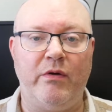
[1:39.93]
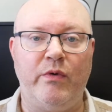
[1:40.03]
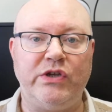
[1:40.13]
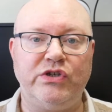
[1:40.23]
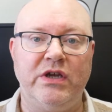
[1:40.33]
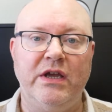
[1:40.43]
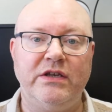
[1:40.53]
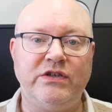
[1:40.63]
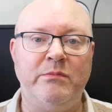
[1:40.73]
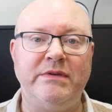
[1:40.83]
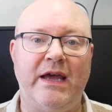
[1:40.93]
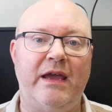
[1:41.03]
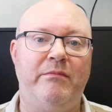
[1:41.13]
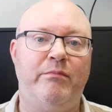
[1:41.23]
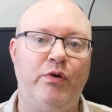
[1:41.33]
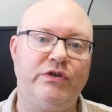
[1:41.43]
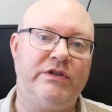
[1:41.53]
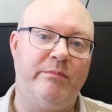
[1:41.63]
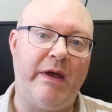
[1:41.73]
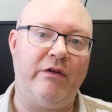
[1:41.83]
which sometimes pushed
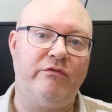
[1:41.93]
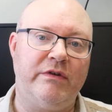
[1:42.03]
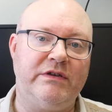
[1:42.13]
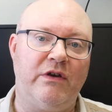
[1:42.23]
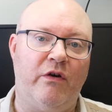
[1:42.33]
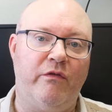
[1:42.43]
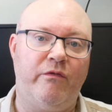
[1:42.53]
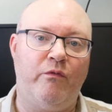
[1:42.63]
the boundaries of